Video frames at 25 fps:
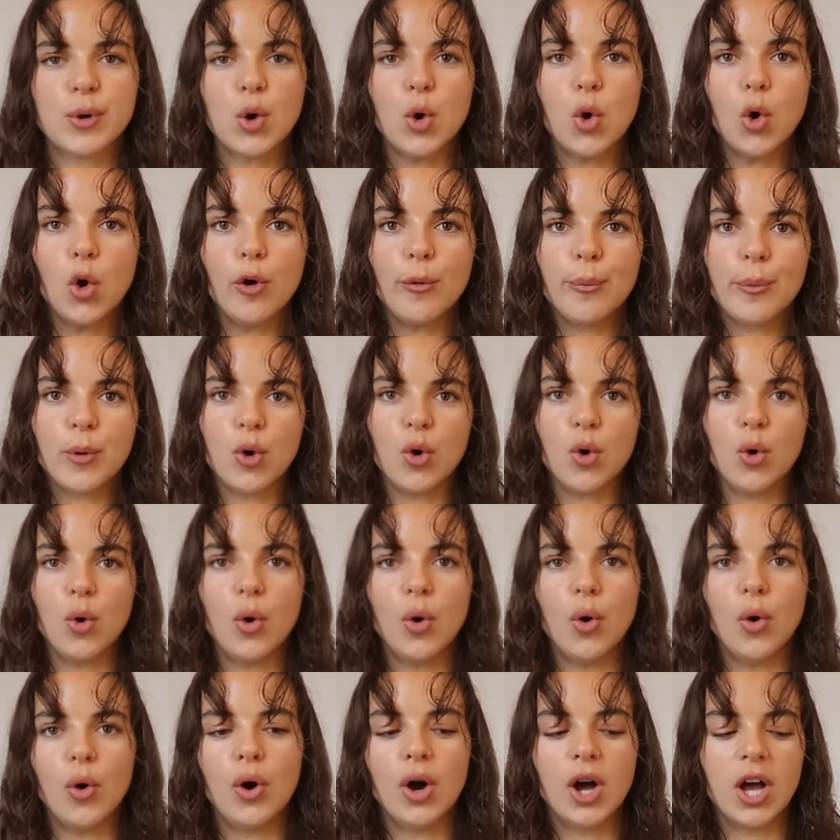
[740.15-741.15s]

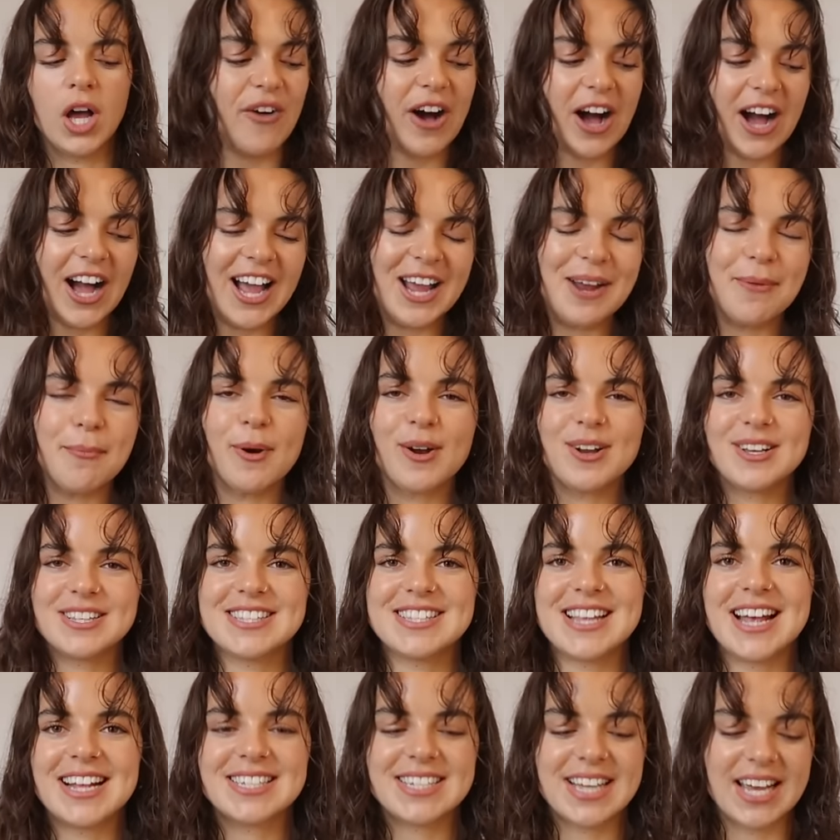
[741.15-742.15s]
corpcore vibe or
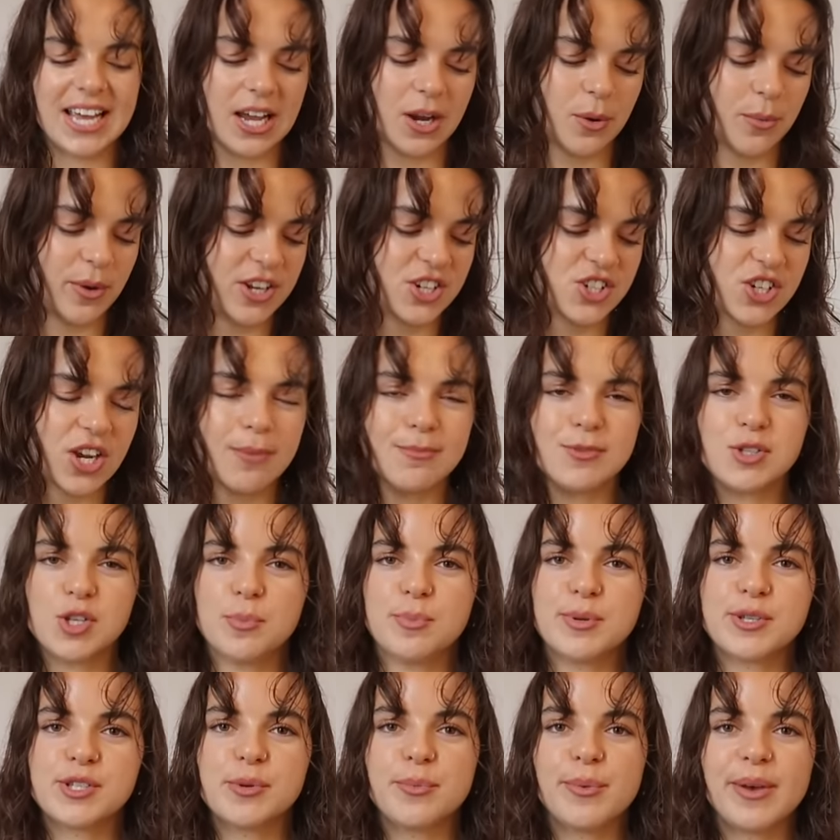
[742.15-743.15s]
aesthetic, which I'm
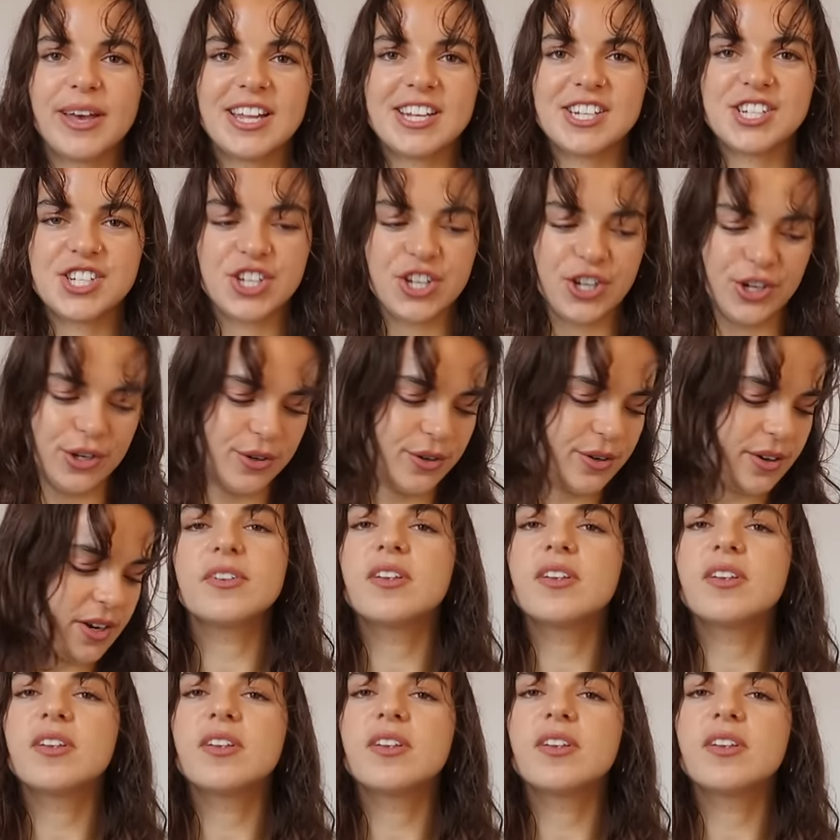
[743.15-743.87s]
super, super into.